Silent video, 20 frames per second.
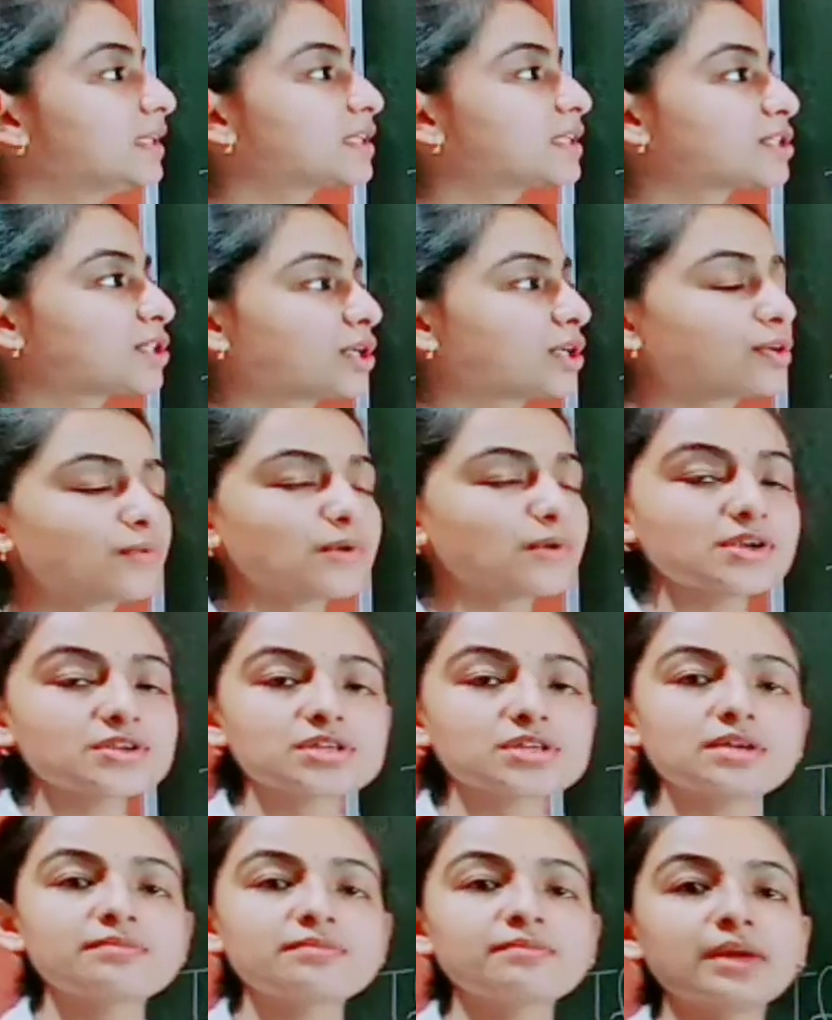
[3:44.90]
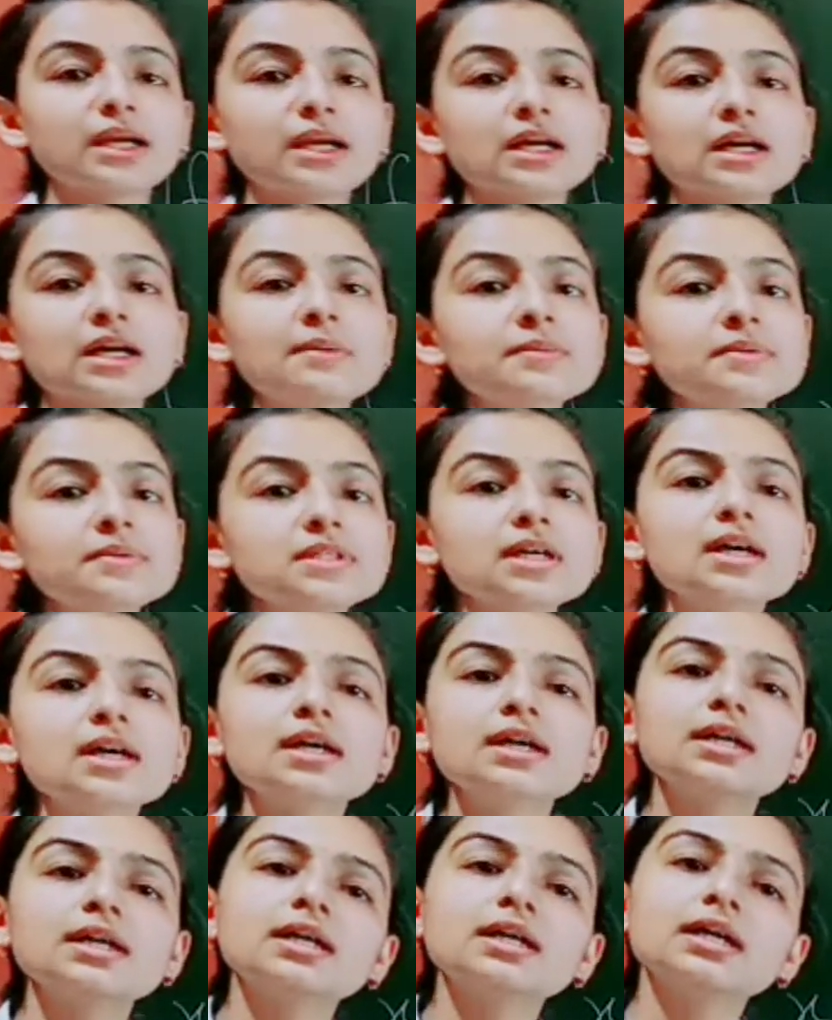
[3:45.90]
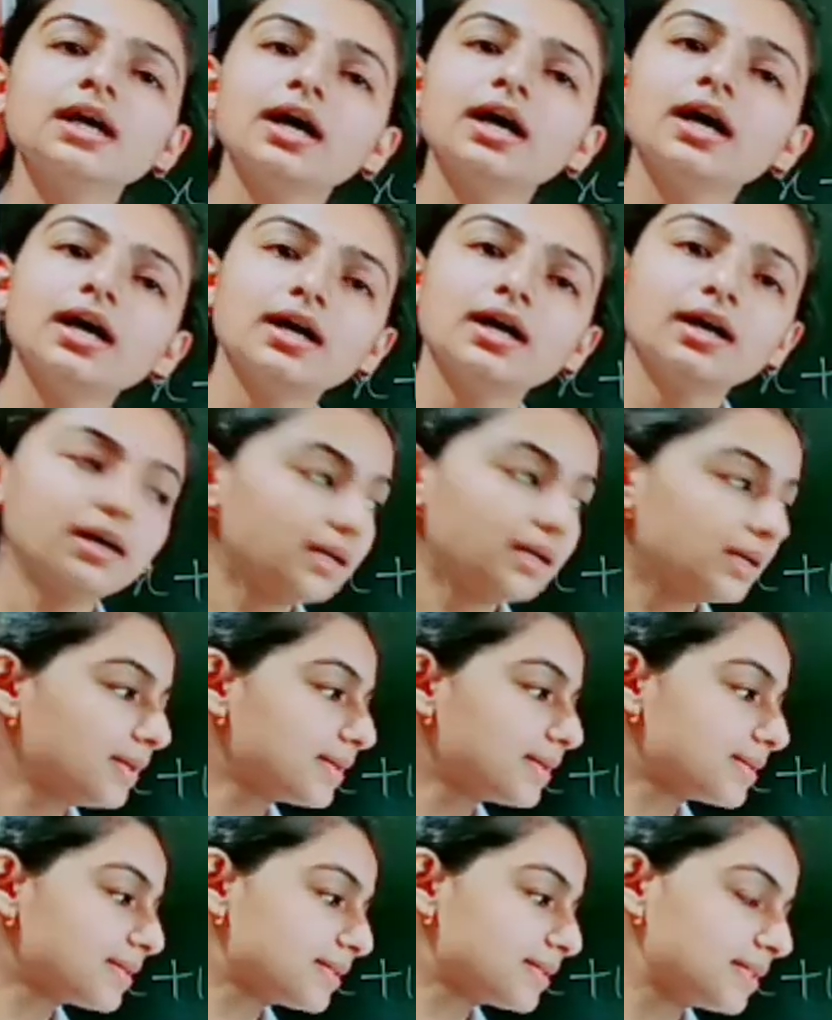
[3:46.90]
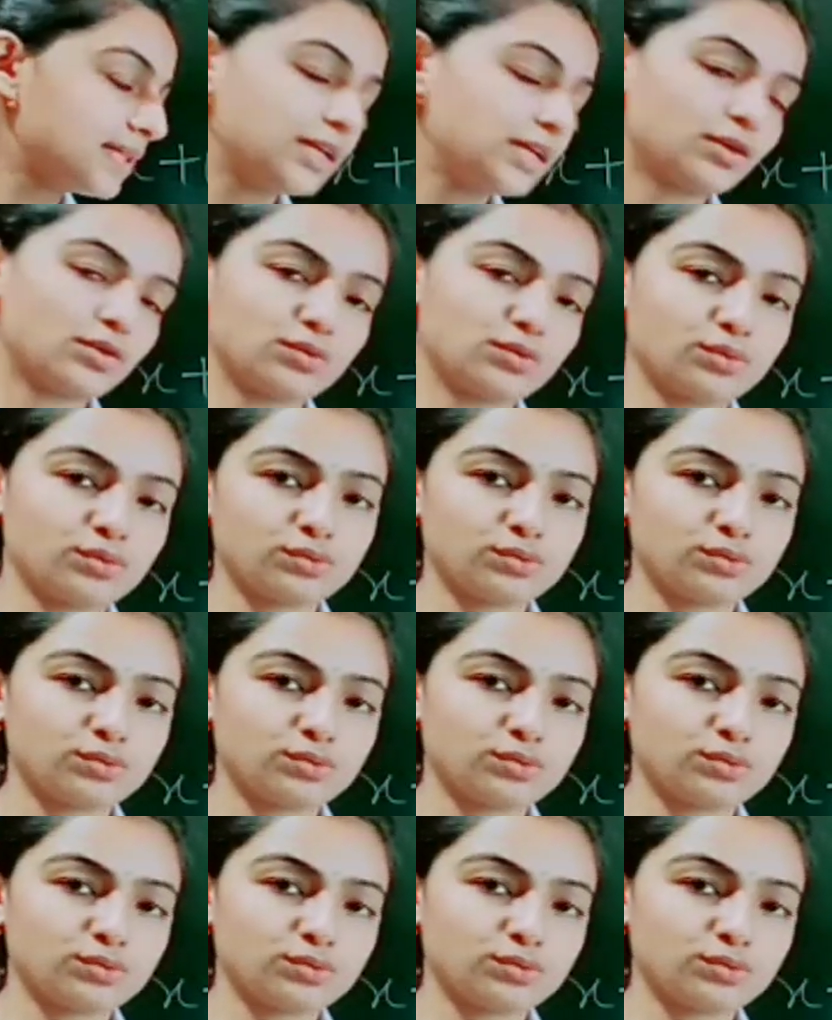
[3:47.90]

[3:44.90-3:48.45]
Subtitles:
this equation becomes 0.